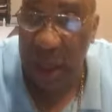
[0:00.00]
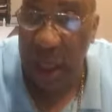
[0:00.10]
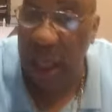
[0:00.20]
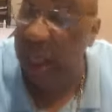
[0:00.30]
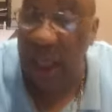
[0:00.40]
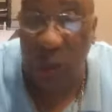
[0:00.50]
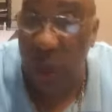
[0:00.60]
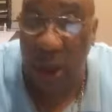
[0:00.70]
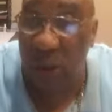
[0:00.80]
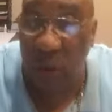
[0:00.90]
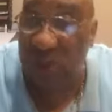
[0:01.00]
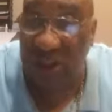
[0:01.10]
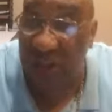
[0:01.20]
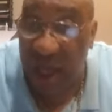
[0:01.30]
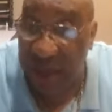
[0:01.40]
and each one of those
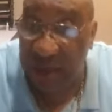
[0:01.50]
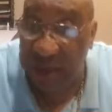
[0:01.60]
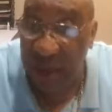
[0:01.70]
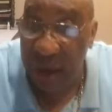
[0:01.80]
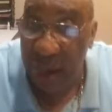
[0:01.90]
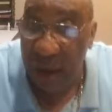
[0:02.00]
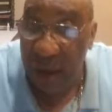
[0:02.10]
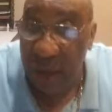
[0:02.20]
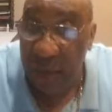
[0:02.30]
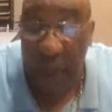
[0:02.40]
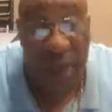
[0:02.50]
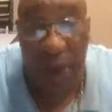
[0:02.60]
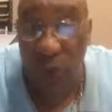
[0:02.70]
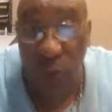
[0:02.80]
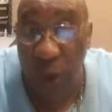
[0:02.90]
sons being
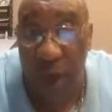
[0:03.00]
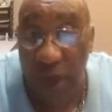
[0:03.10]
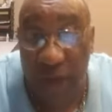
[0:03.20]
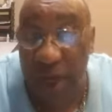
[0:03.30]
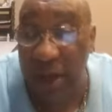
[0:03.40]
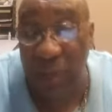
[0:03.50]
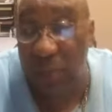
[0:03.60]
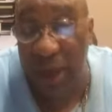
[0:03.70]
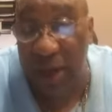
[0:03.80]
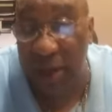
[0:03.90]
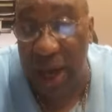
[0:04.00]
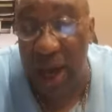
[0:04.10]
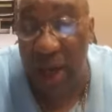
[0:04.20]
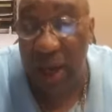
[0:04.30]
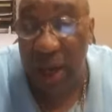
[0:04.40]
in twelve, and break it
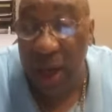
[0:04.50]
down.